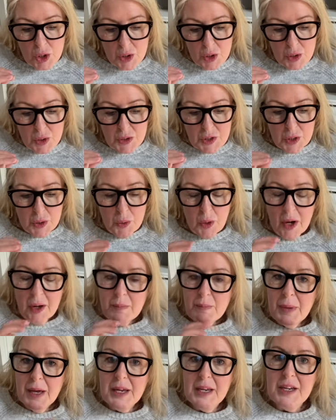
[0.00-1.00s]
So
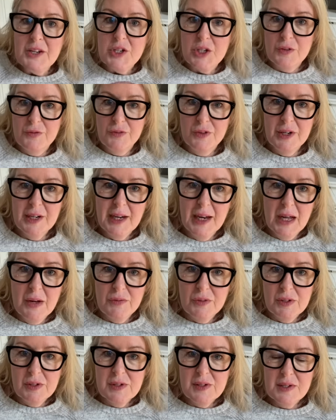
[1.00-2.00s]
on many different
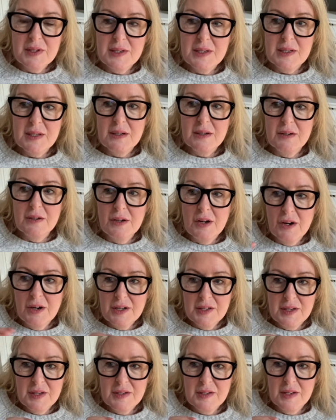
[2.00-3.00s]
levels,
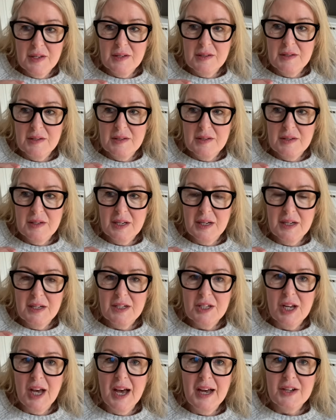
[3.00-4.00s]
narcissists
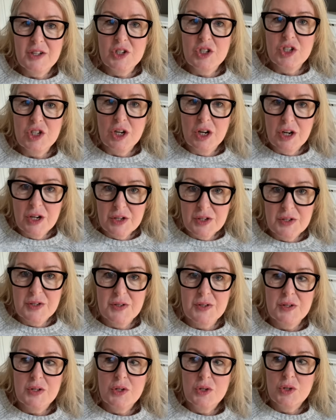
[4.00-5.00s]
attach
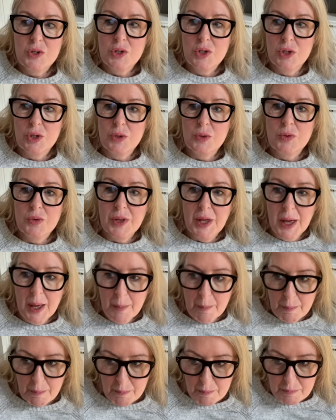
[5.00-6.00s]
us to
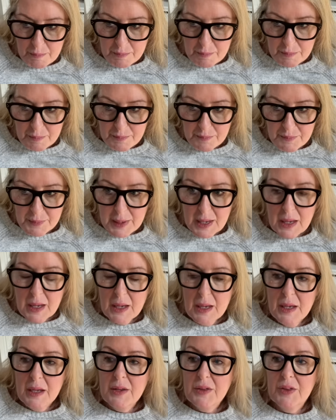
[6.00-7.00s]
them.
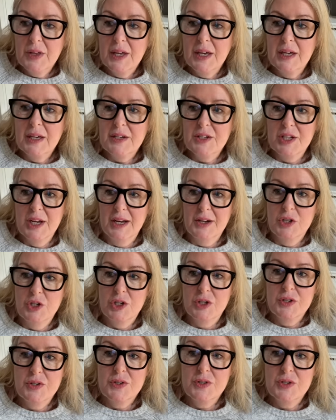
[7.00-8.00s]
They attach
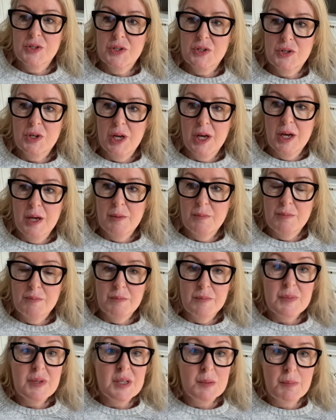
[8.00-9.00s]
us um,
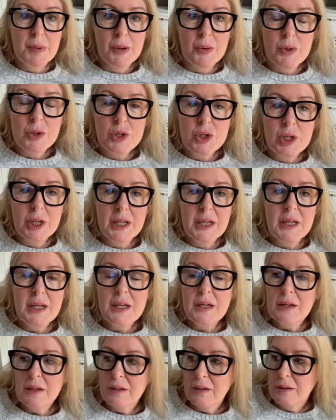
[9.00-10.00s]

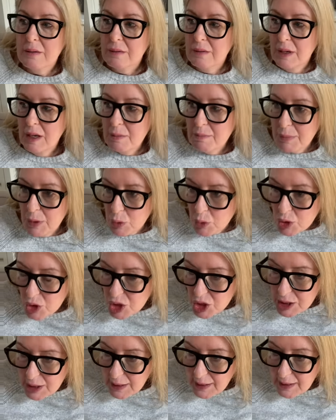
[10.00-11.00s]
spiritually,
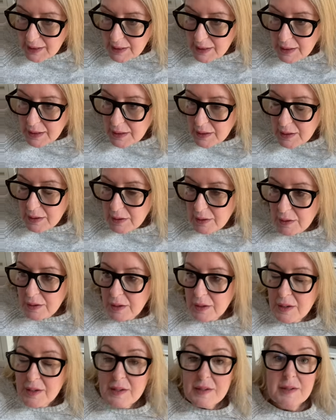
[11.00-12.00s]
emotionally,
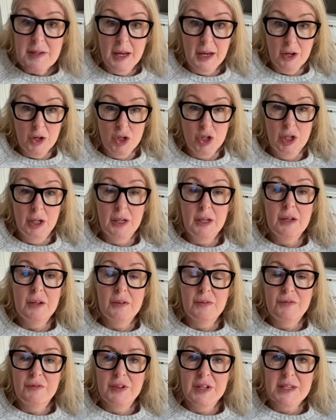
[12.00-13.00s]
sexually
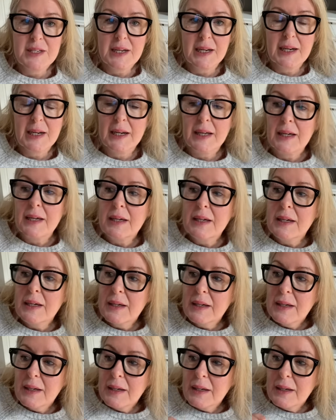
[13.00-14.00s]
and physically,
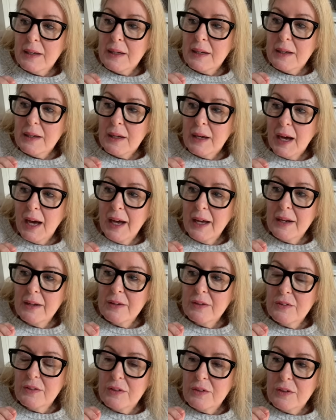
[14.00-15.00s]

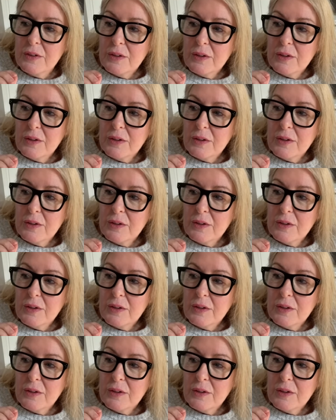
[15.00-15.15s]
and